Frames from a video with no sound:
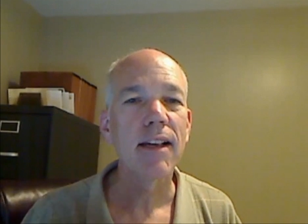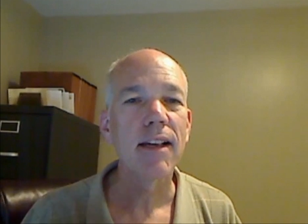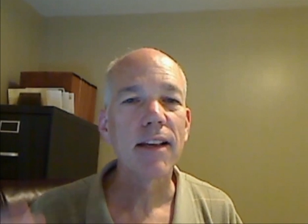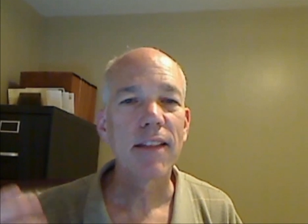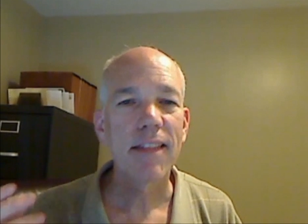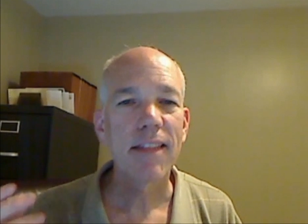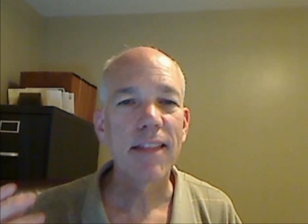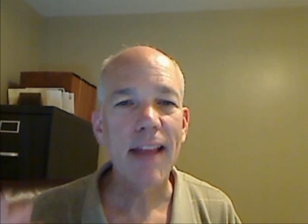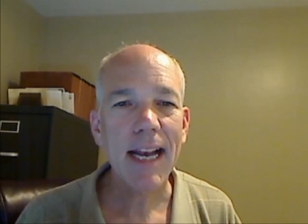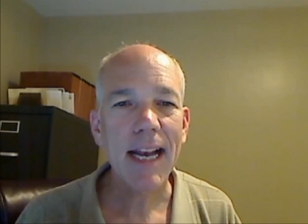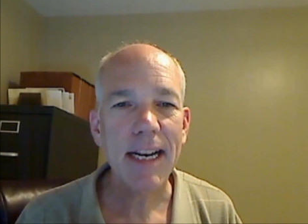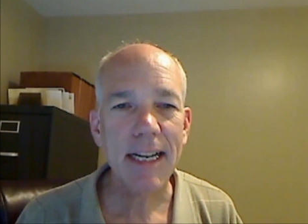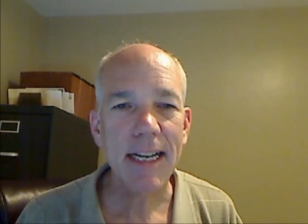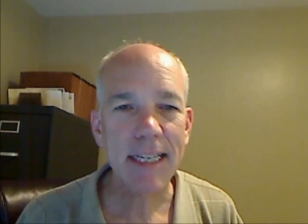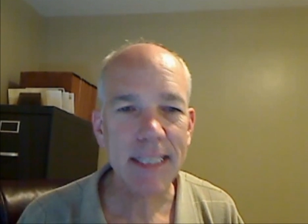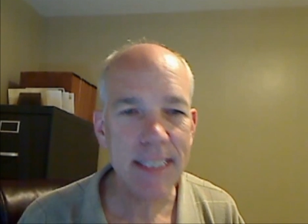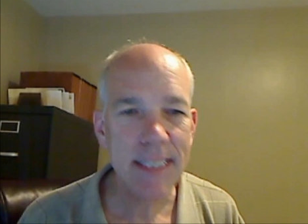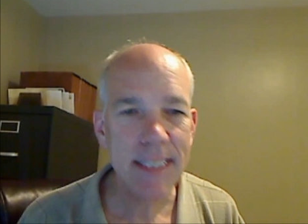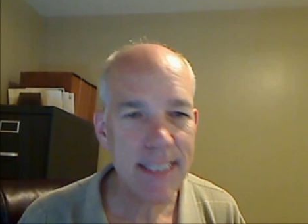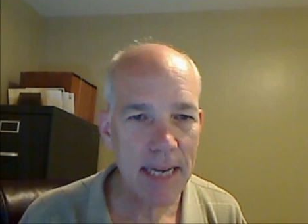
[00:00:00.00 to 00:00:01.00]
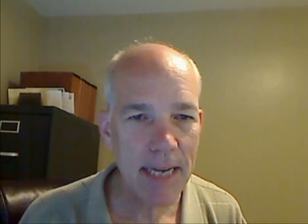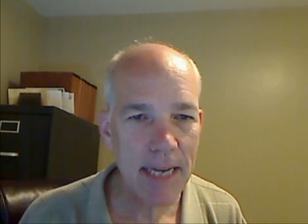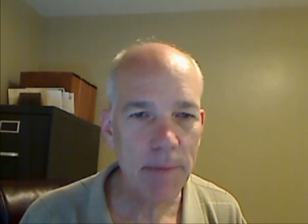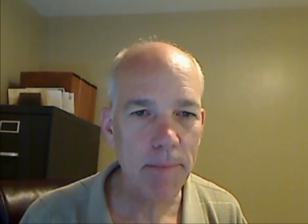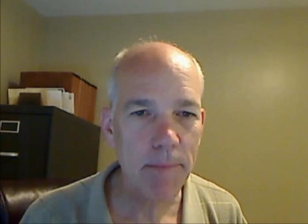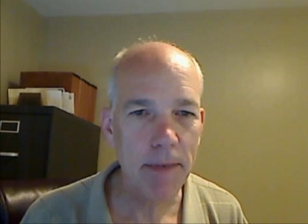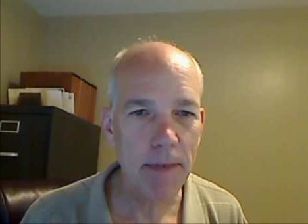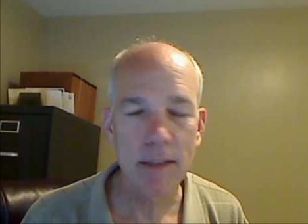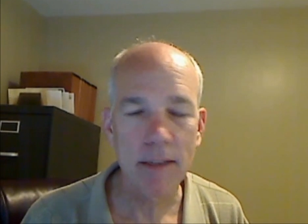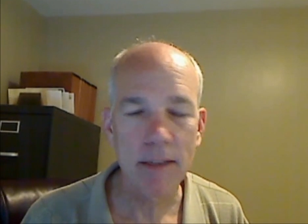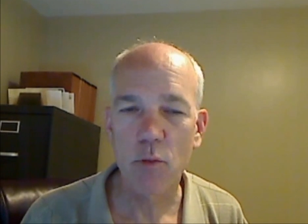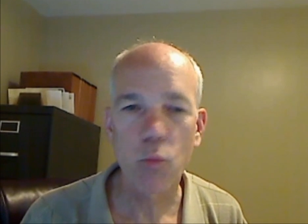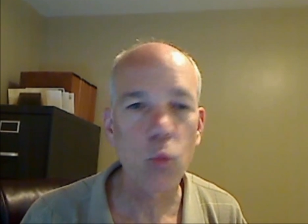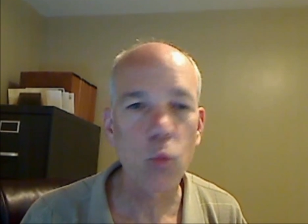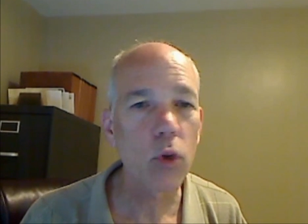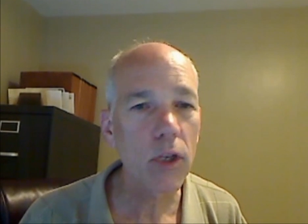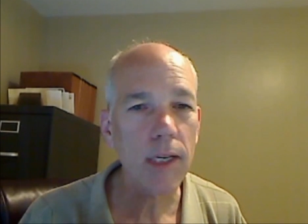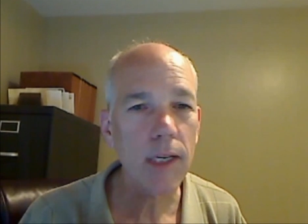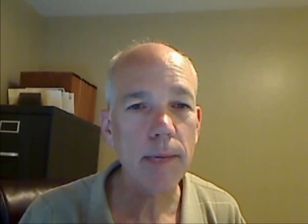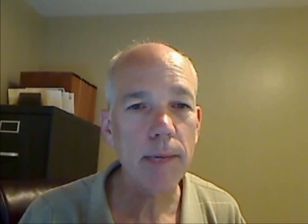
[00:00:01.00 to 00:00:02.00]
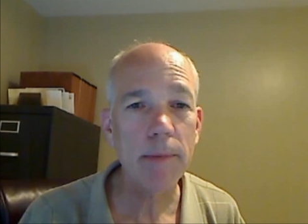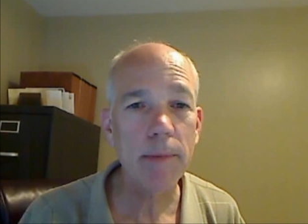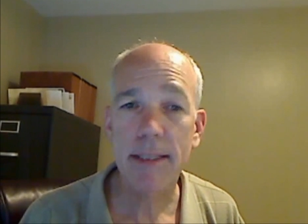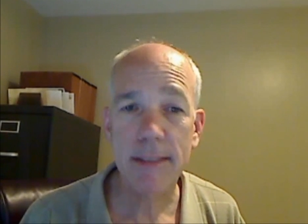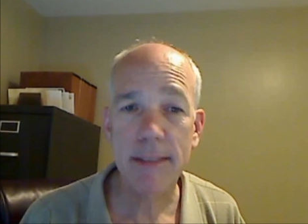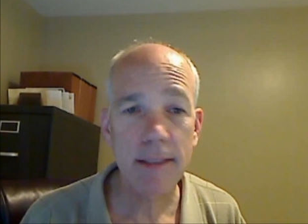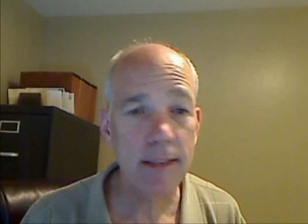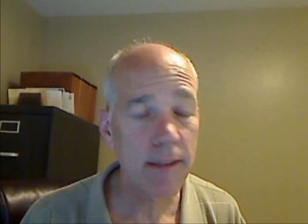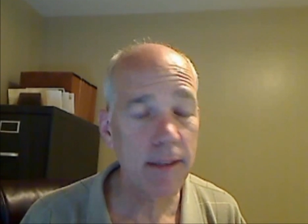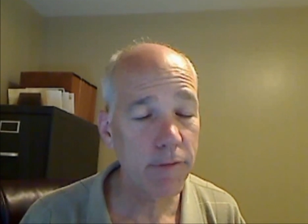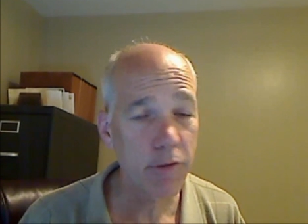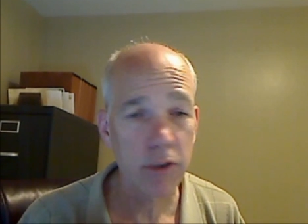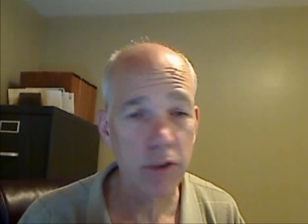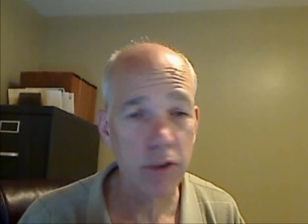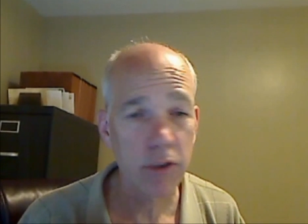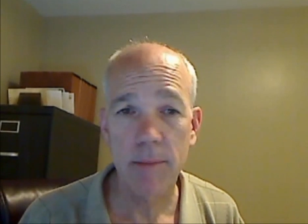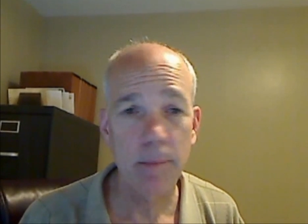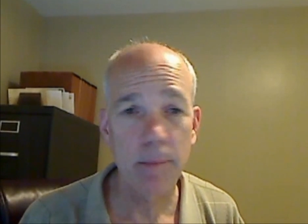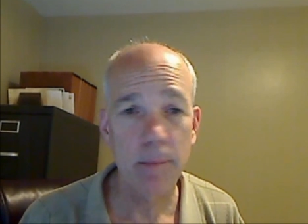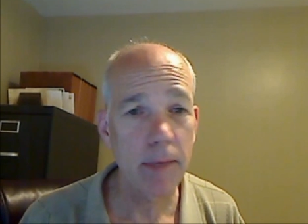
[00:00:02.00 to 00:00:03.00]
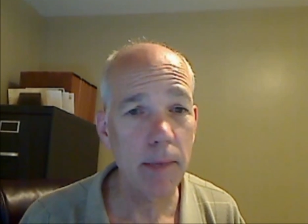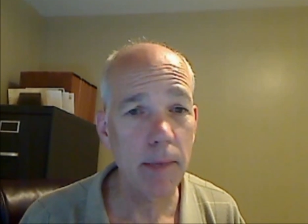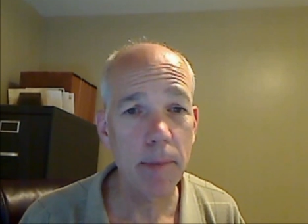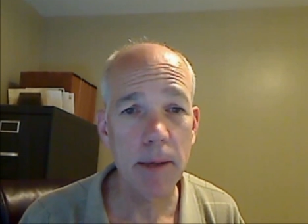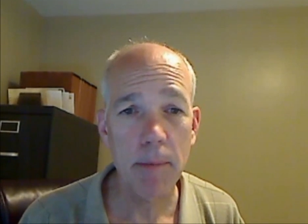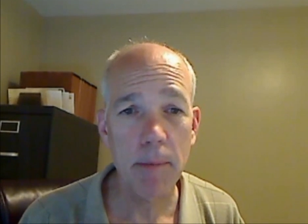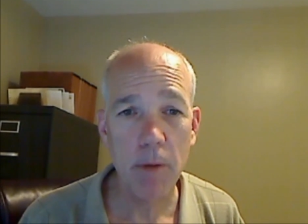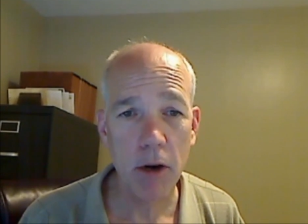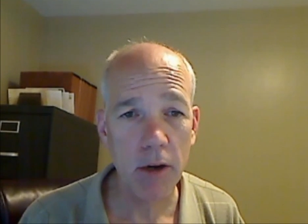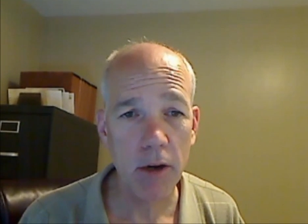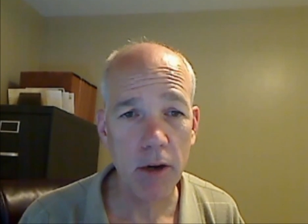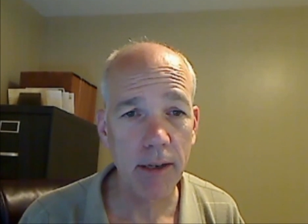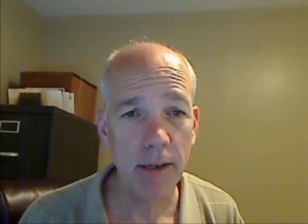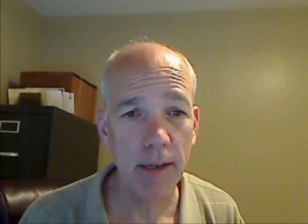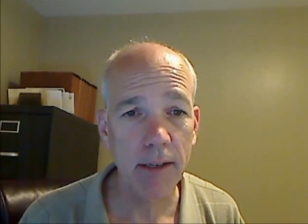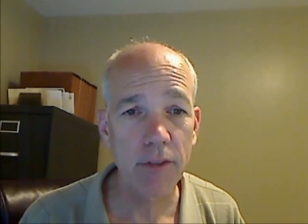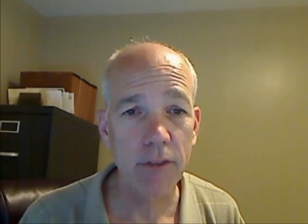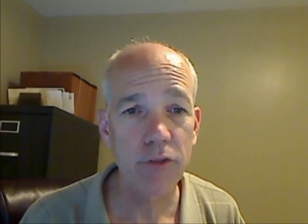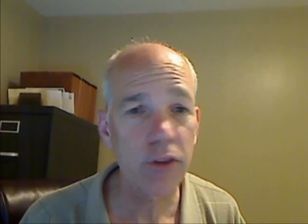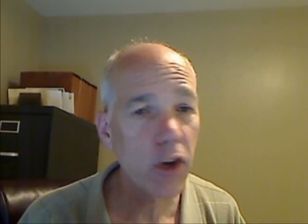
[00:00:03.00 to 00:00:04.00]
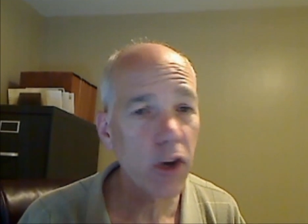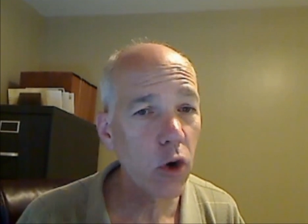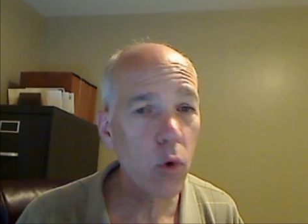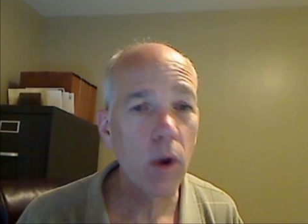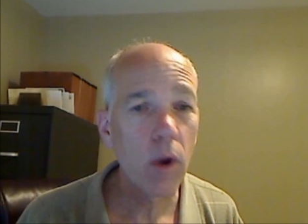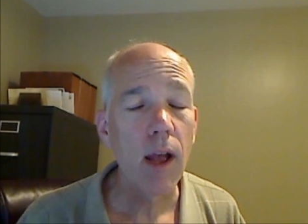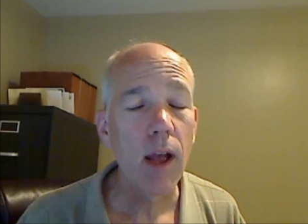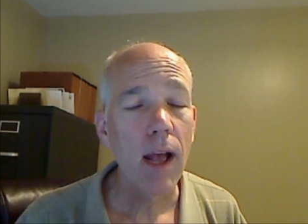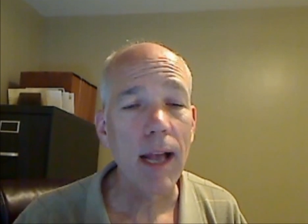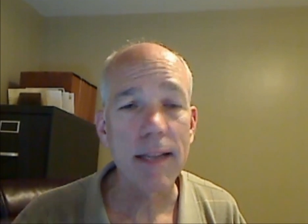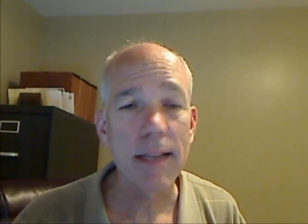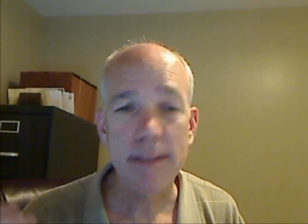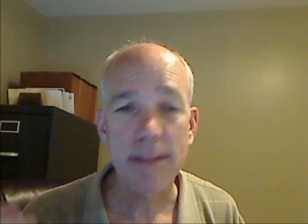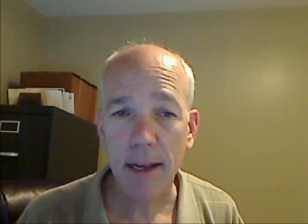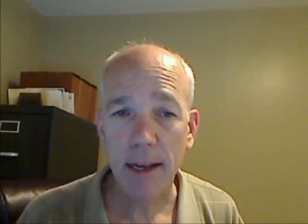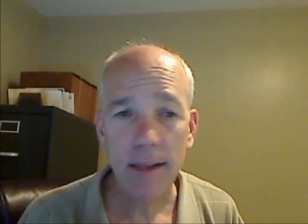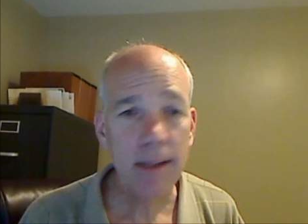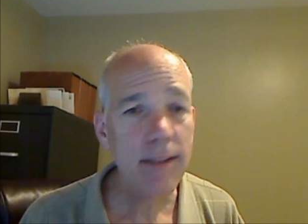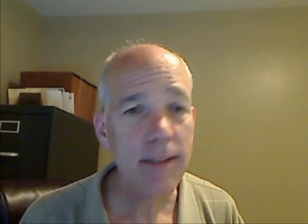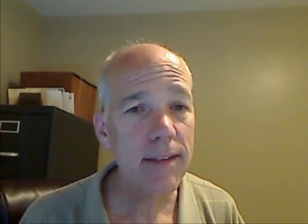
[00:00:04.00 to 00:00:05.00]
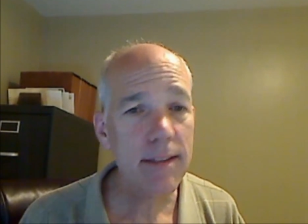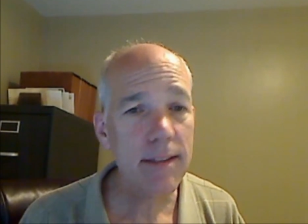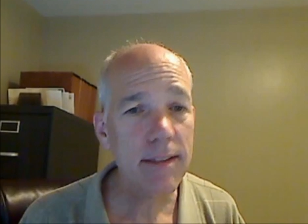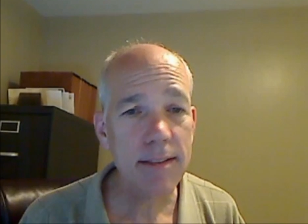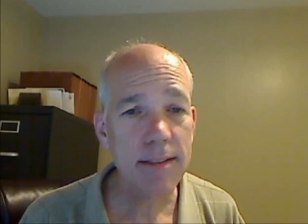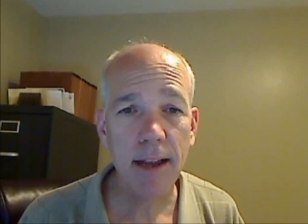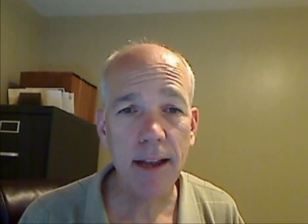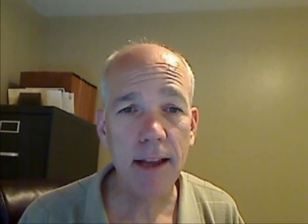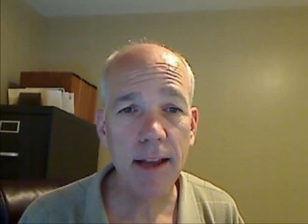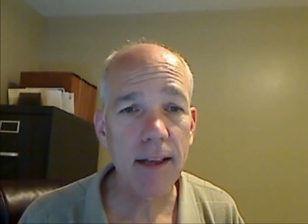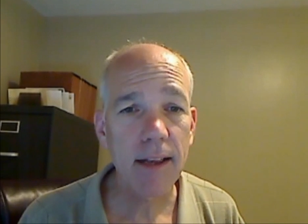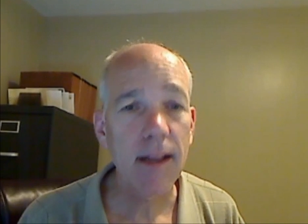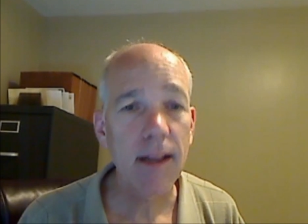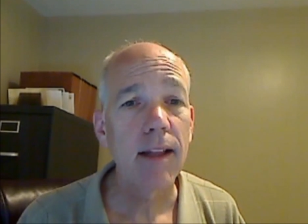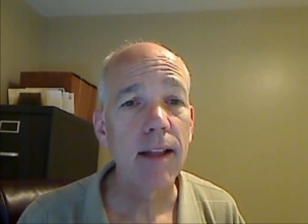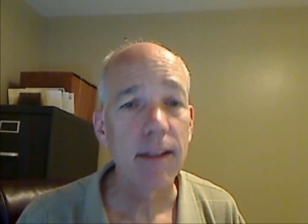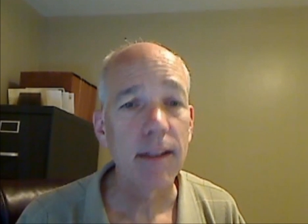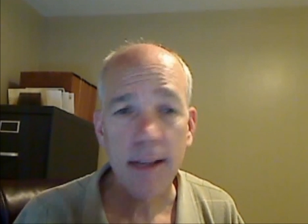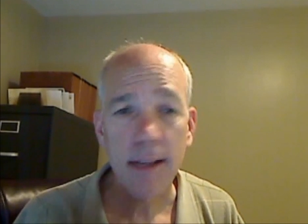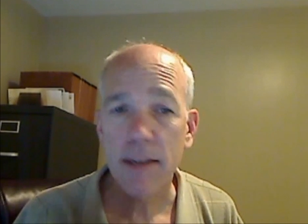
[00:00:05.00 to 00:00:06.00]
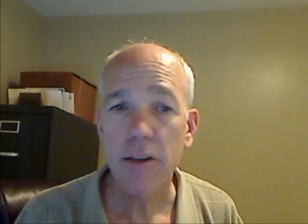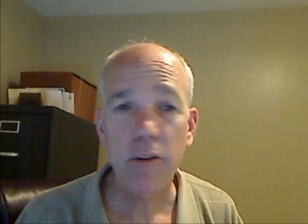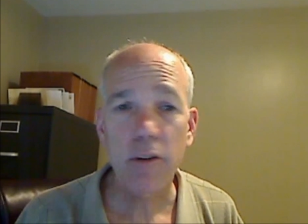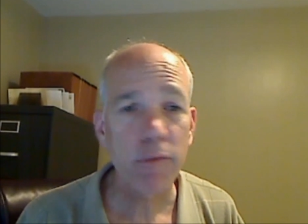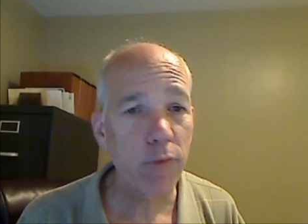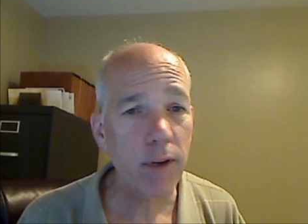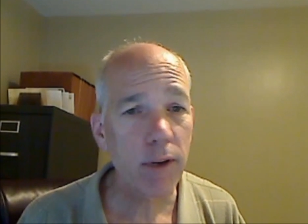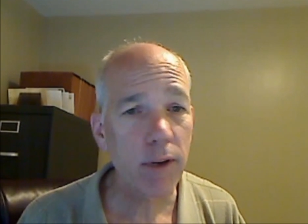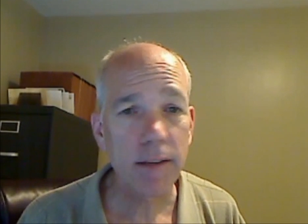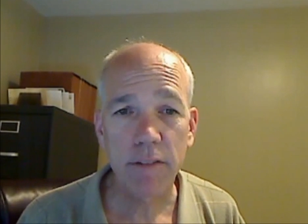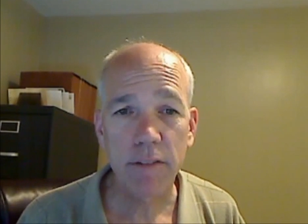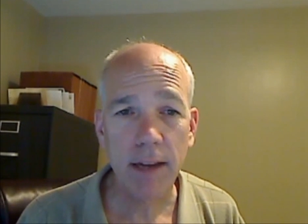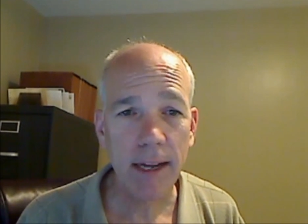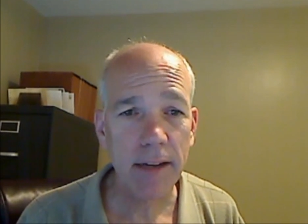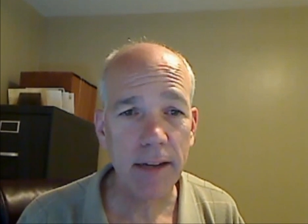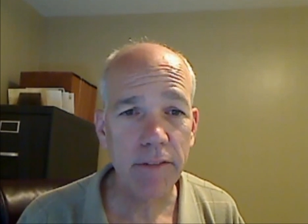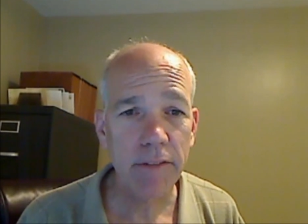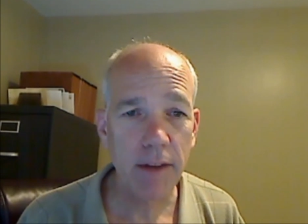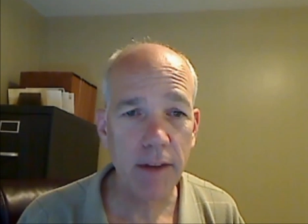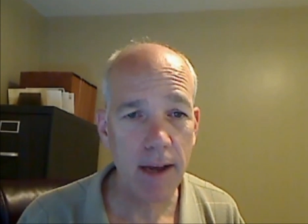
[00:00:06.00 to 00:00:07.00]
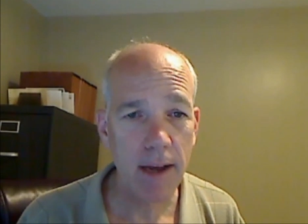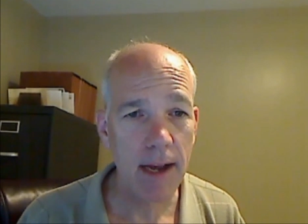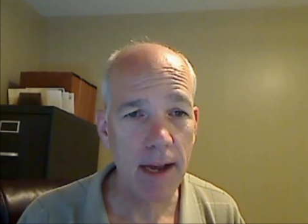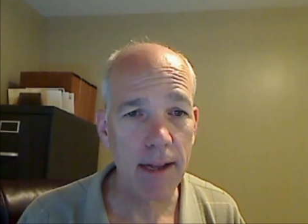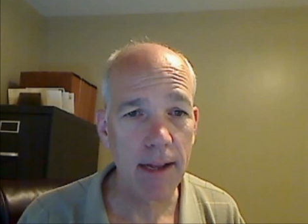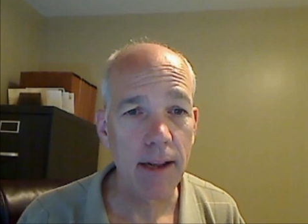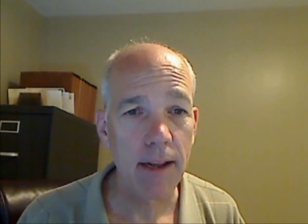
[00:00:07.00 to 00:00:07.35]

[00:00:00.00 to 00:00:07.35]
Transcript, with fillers: that excitement really makes a difference in B two B marketing. So, as I like to say, let your freak flag fly.